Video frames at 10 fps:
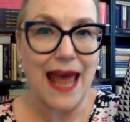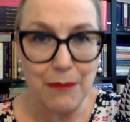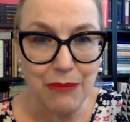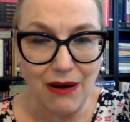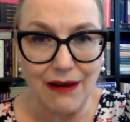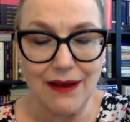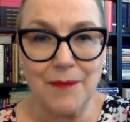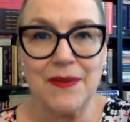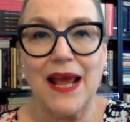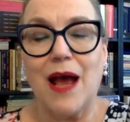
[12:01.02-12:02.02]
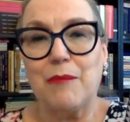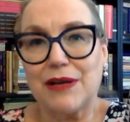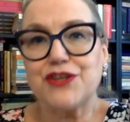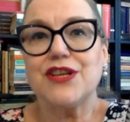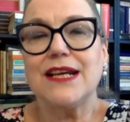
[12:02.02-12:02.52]
Empire,
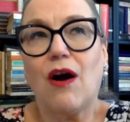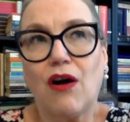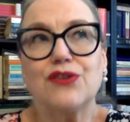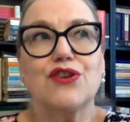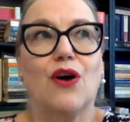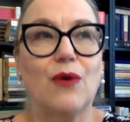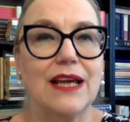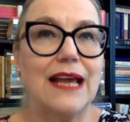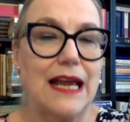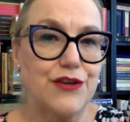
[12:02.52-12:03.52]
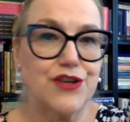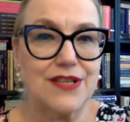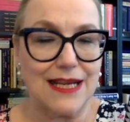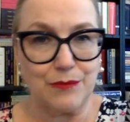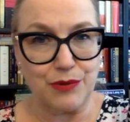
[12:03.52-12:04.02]
but she also engages
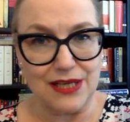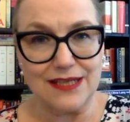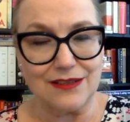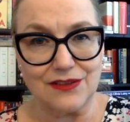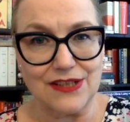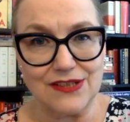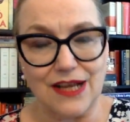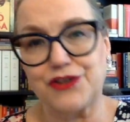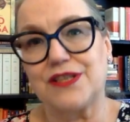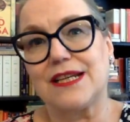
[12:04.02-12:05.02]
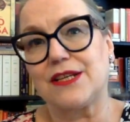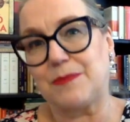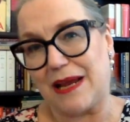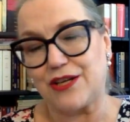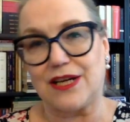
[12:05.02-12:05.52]
in political discussions,
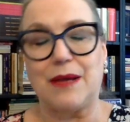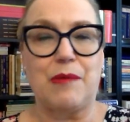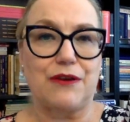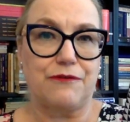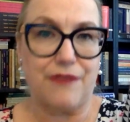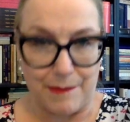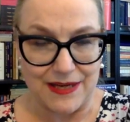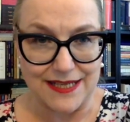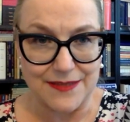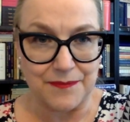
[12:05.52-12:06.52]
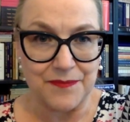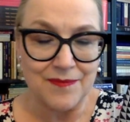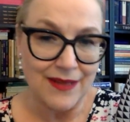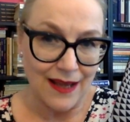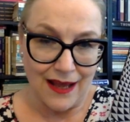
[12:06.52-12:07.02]
especially about feminism.
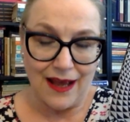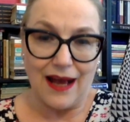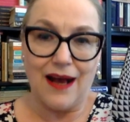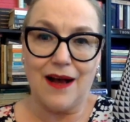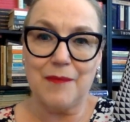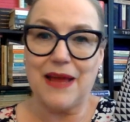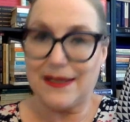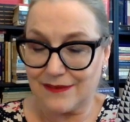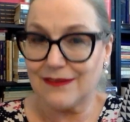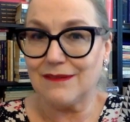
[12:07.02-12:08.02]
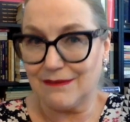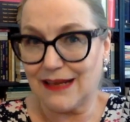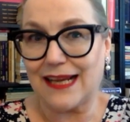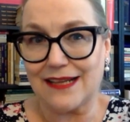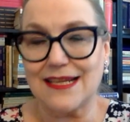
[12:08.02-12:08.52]
And
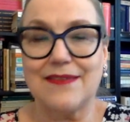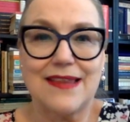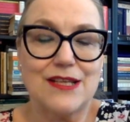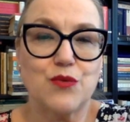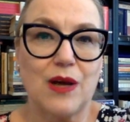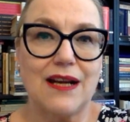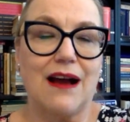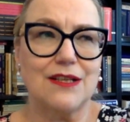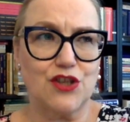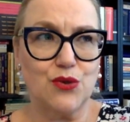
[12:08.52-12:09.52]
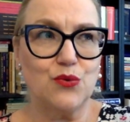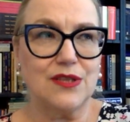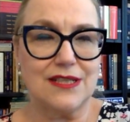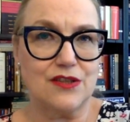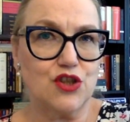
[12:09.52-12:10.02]
like I said,
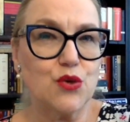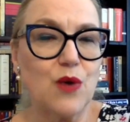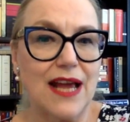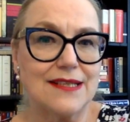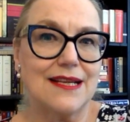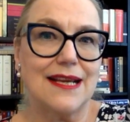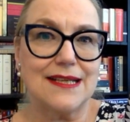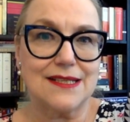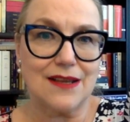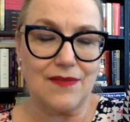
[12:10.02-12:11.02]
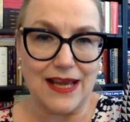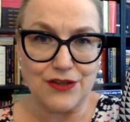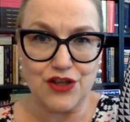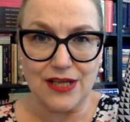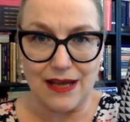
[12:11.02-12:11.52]
there's two essays that
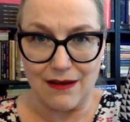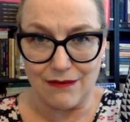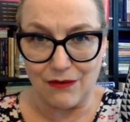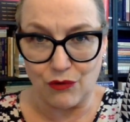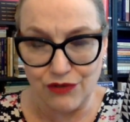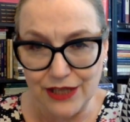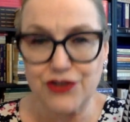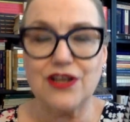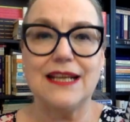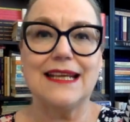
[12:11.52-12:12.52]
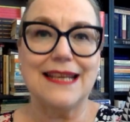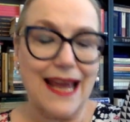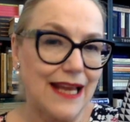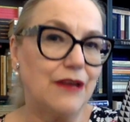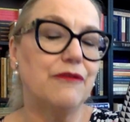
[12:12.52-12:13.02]
she originally
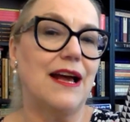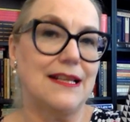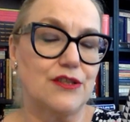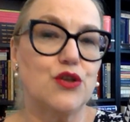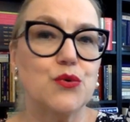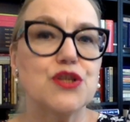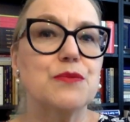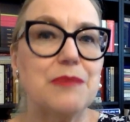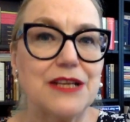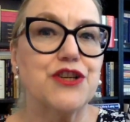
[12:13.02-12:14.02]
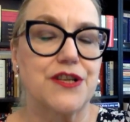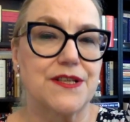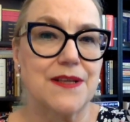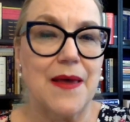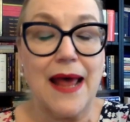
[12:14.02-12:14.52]
gave as two speeches.